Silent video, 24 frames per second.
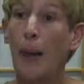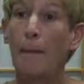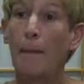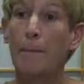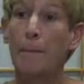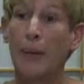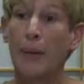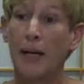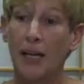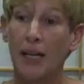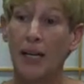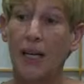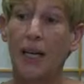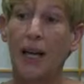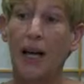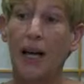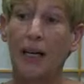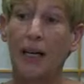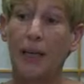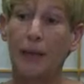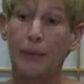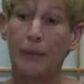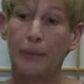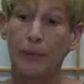but I
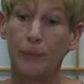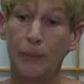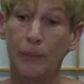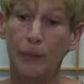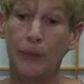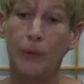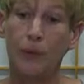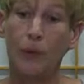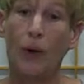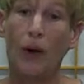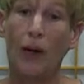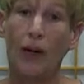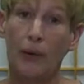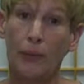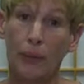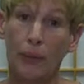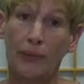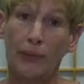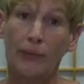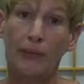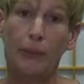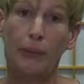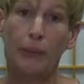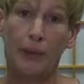am going to walk
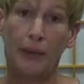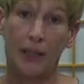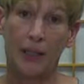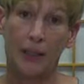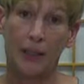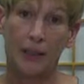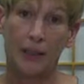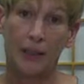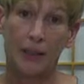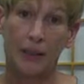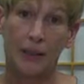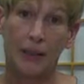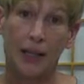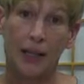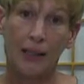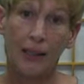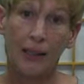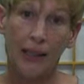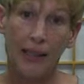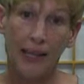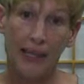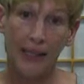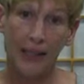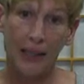away from it and
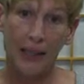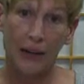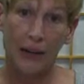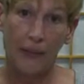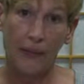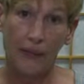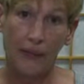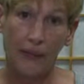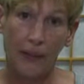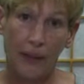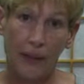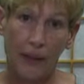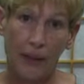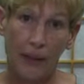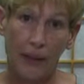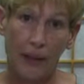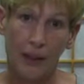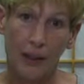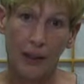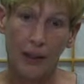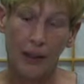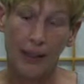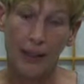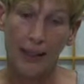let it go.
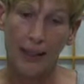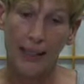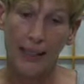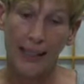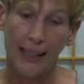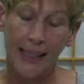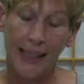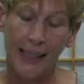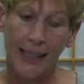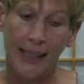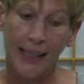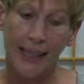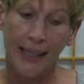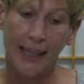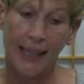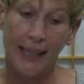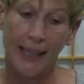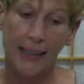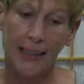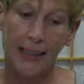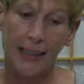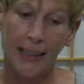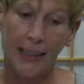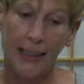
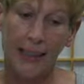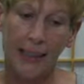And